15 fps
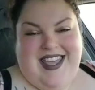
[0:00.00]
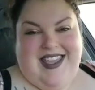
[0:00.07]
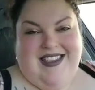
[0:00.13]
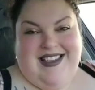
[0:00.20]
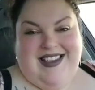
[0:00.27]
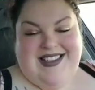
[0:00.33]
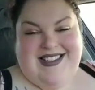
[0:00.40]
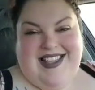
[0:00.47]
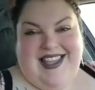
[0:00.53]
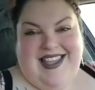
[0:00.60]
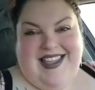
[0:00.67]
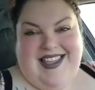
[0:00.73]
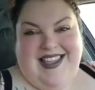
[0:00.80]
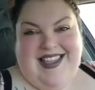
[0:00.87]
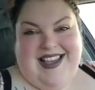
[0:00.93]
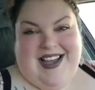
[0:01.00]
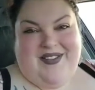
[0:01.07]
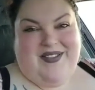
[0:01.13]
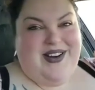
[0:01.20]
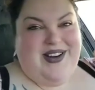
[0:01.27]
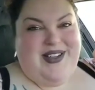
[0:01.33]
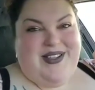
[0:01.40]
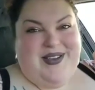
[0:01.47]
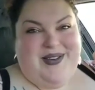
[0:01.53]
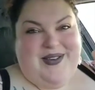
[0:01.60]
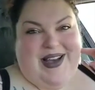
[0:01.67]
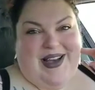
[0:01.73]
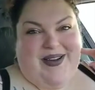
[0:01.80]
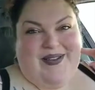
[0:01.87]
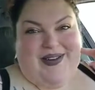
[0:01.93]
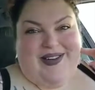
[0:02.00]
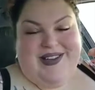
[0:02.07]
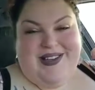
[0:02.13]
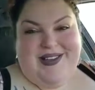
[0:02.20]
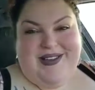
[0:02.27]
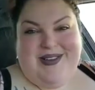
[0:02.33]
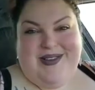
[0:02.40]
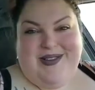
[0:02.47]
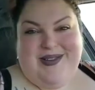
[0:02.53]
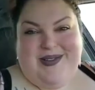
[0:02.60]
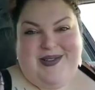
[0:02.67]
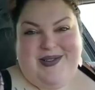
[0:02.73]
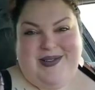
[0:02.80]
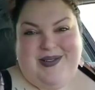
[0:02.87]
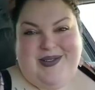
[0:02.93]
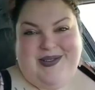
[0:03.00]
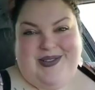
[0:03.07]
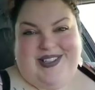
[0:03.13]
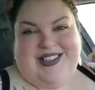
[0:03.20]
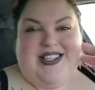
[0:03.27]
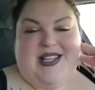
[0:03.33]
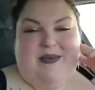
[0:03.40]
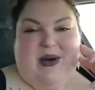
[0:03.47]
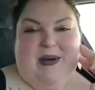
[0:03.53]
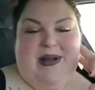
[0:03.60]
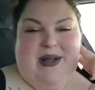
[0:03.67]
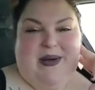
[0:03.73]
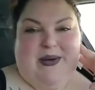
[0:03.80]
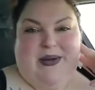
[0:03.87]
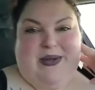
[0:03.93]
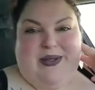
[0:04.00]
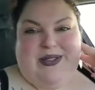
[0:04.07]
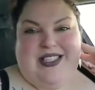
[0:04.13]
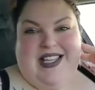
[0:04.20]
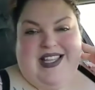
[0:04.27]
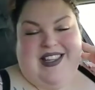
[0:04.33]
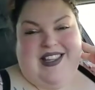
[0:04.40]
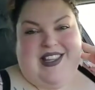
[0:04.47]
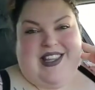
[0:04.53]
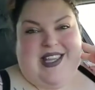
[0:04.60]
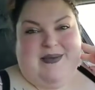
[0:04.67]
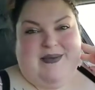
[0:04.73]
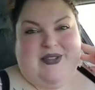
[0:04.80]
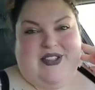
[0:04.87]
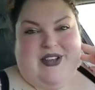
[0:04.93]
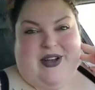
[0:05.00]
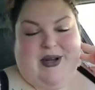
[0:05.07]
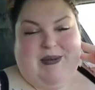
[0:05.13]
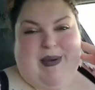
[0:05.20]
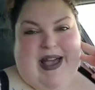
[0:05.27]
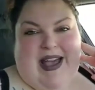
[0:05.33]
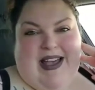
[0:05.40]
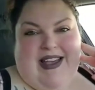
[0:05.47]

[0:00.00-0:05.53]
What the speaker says: Hey guys, hey, how are you? How are you? So I brought my old theme song